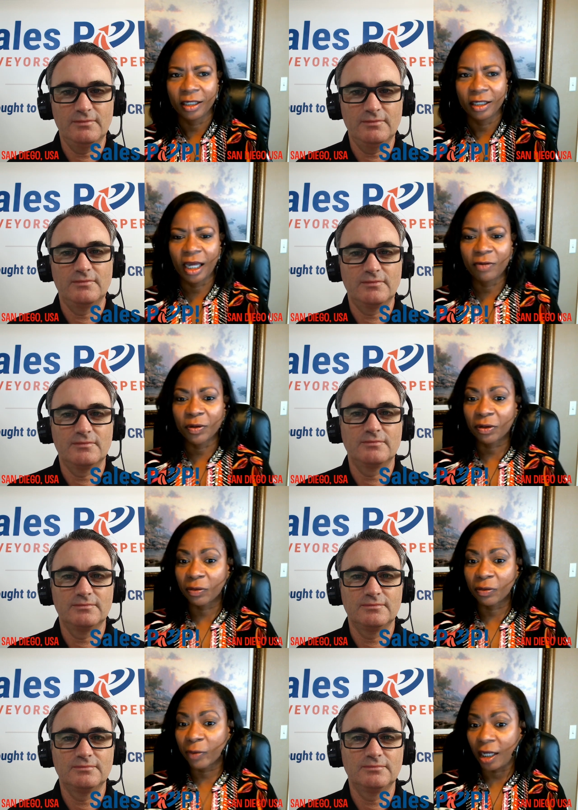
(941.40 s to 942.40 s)
Speaker 1: Level
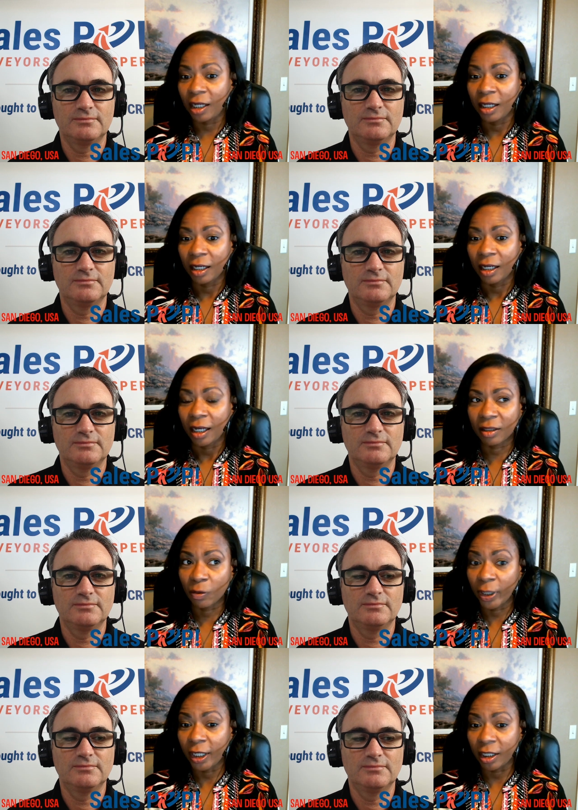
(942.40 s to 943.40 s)
3 is
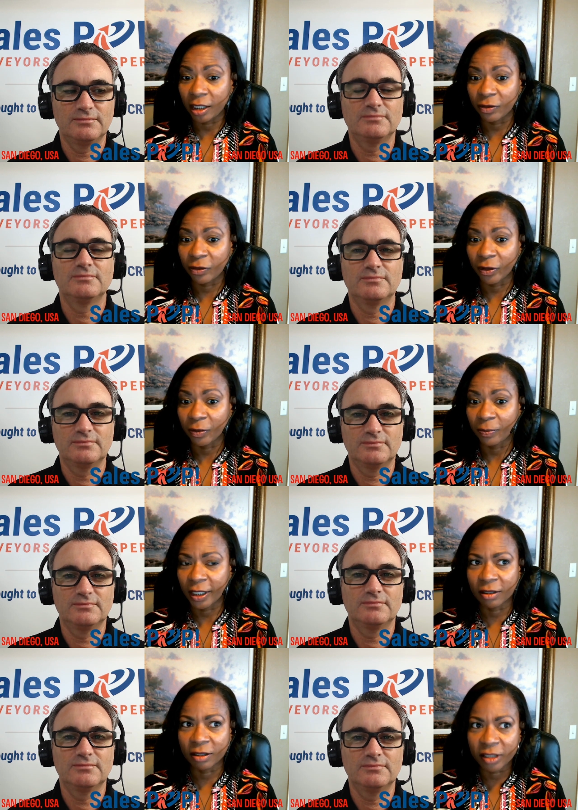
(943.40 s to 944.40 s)
a winning culture
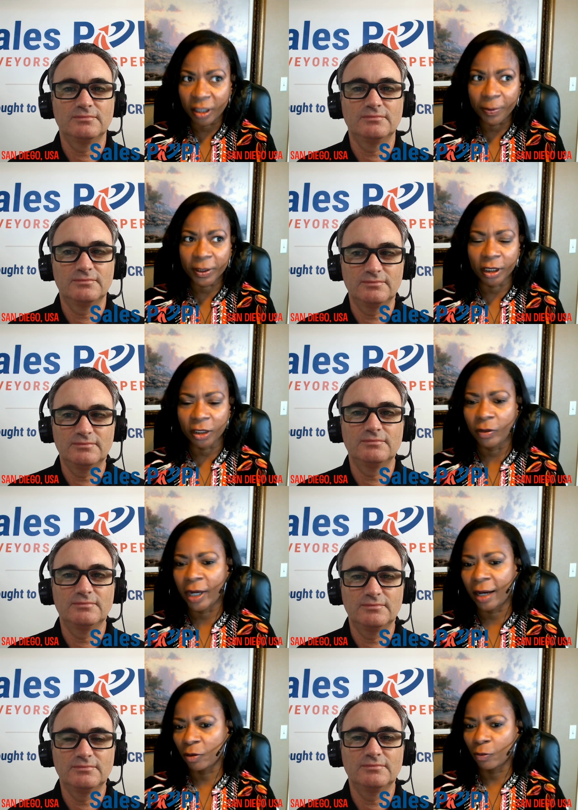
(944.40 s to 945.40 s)
because it's typically you
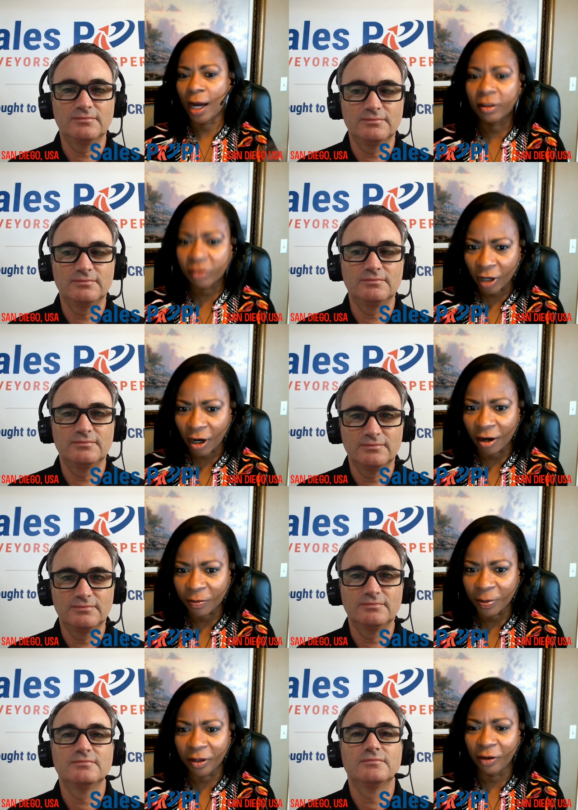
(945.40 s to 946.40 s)
have the rock
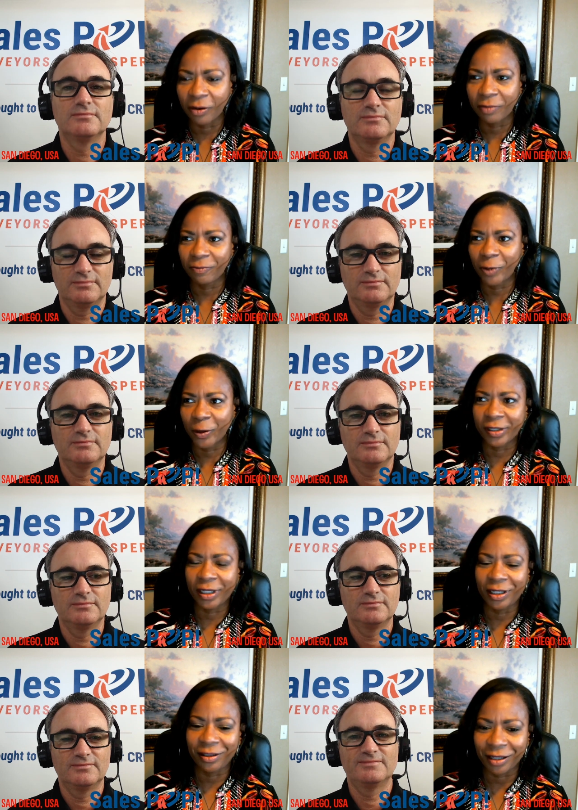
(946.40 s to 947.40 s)
stars, but they're
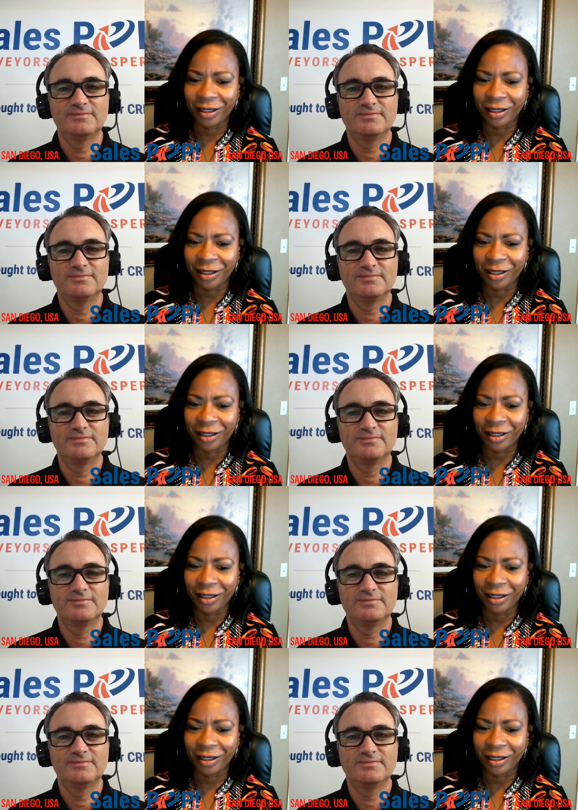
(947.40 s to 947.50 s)
versing